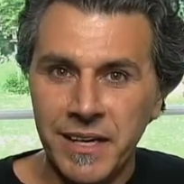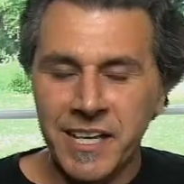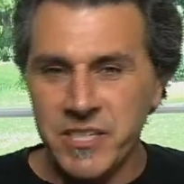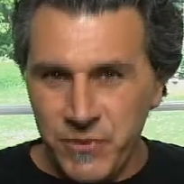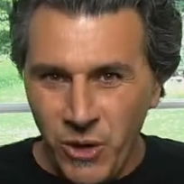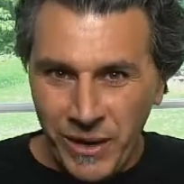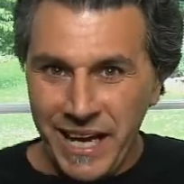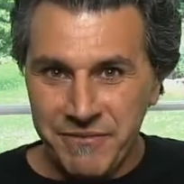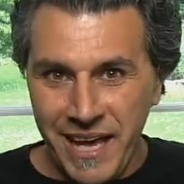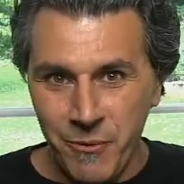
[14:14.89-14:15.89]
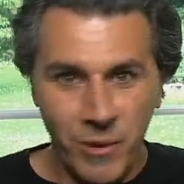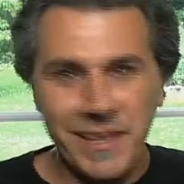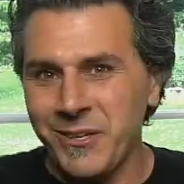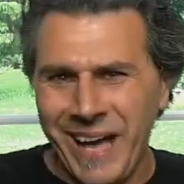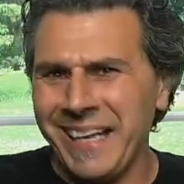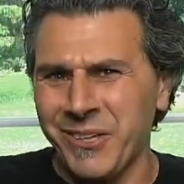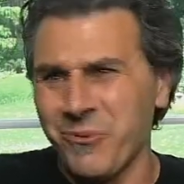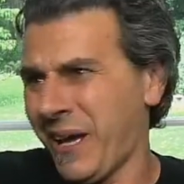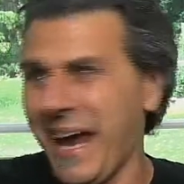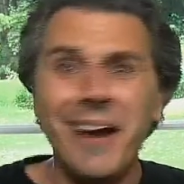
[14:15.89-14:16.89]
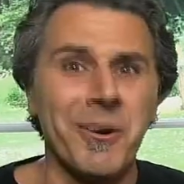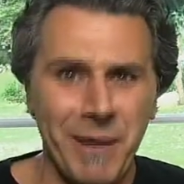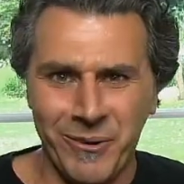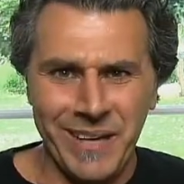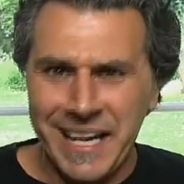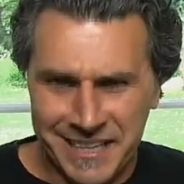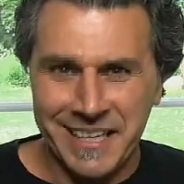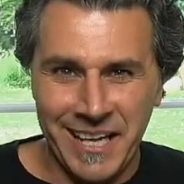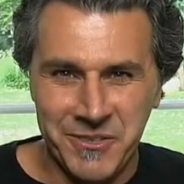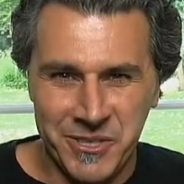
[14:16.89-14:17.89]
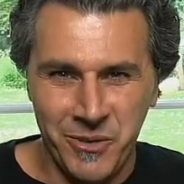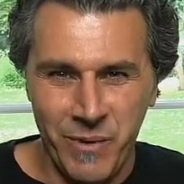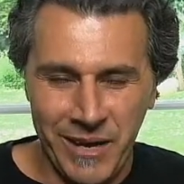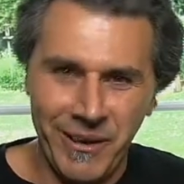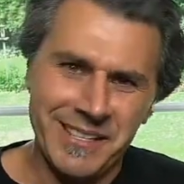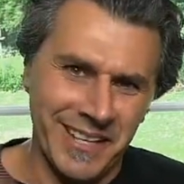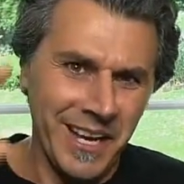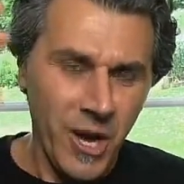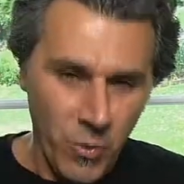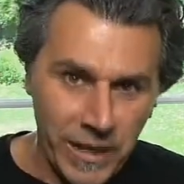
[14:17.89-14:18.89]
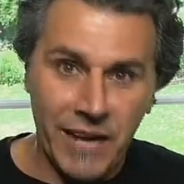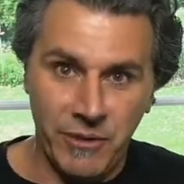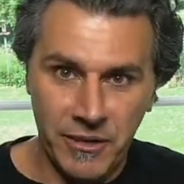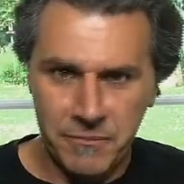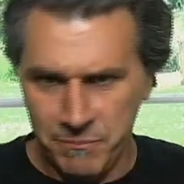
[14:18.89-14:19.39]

Because if you don't have that one, then you kind of don't care about anything else in a way, right? It's like, whatever.